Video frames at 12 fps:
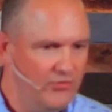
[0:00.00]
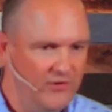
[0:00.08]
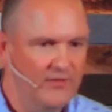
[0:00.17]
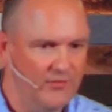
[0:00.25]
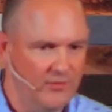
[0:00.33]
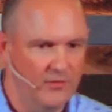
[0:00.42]

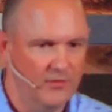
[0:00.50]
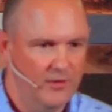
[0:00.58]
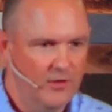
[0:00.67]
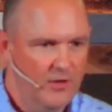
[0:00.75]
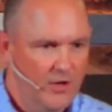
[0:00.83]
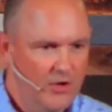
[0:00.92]
season.
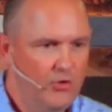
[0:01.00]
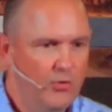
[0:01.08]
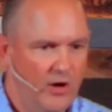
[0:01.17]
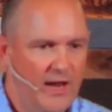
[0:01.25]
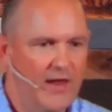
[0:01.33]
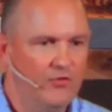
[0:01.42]
You
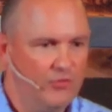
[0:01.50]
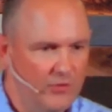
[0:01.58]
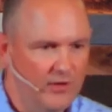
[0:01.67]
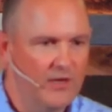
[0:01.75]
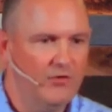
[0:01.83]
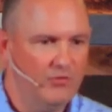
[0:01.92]
are
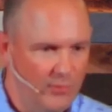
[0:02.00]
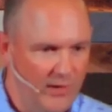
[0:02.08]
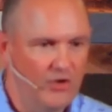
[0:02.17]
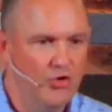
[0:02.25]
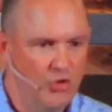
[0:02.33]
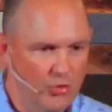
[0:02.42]
entering into
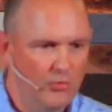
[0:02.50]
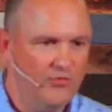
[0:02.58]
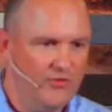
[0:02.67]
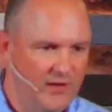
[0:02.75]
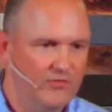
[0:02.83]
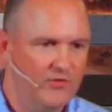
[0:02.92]
a new
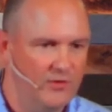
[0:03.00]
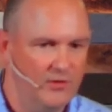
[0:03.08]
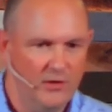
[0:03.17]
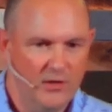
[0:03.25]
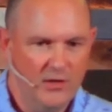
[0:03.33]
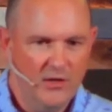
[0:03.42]

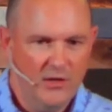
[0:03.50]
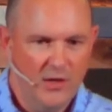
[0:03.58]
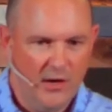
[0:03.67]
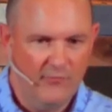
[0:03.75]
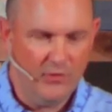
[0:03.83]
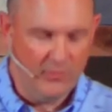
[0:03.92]
season
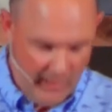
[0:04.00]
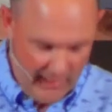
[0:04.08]
of your